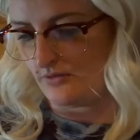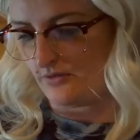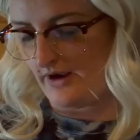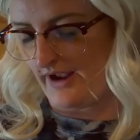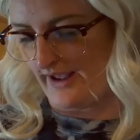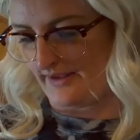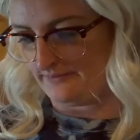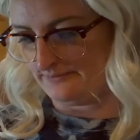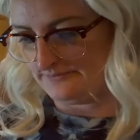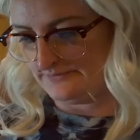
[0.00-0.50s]

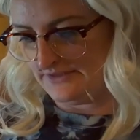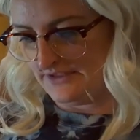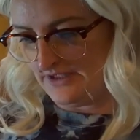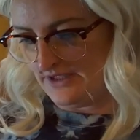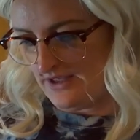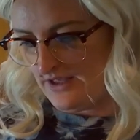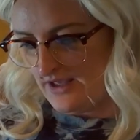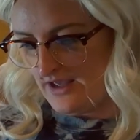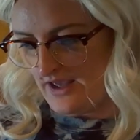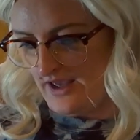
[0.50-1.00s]
Okay.
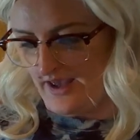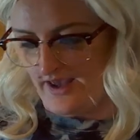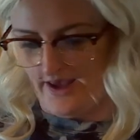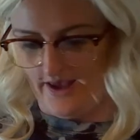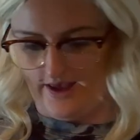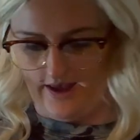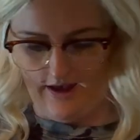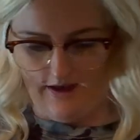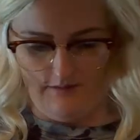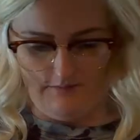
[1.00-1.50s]

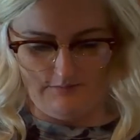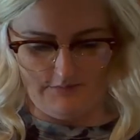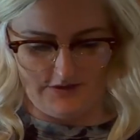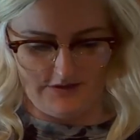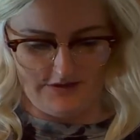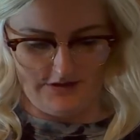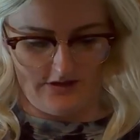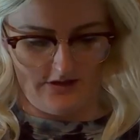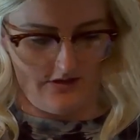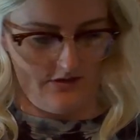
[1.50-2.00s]

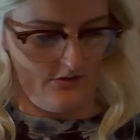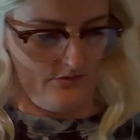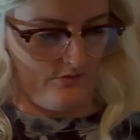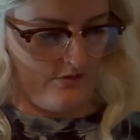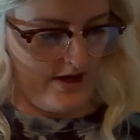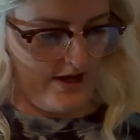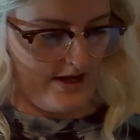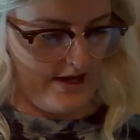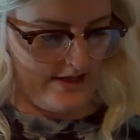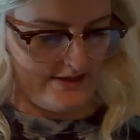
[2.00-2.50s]

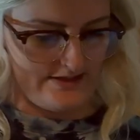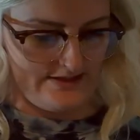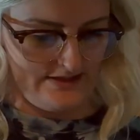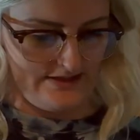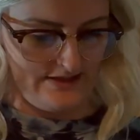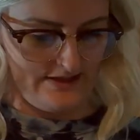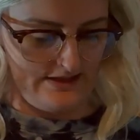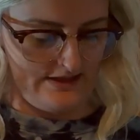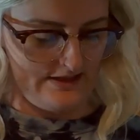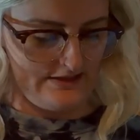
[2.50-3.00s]
So I
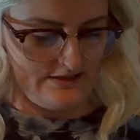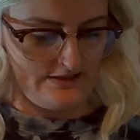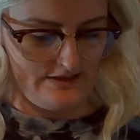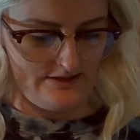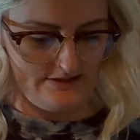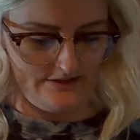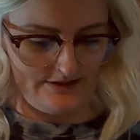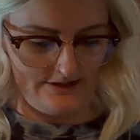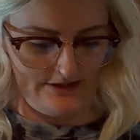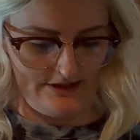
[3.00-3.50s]
did
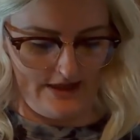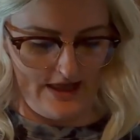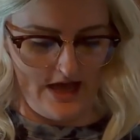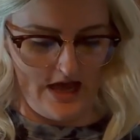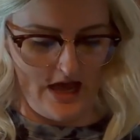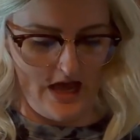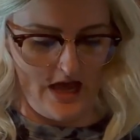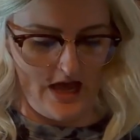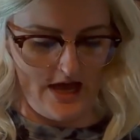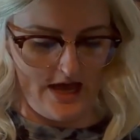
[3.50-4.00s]
the
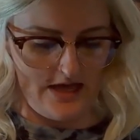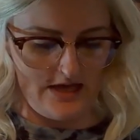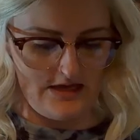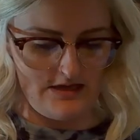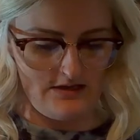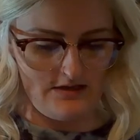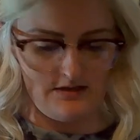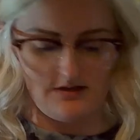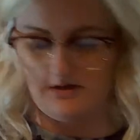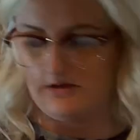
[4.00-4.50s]

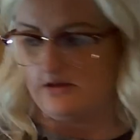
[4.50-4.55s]
lye.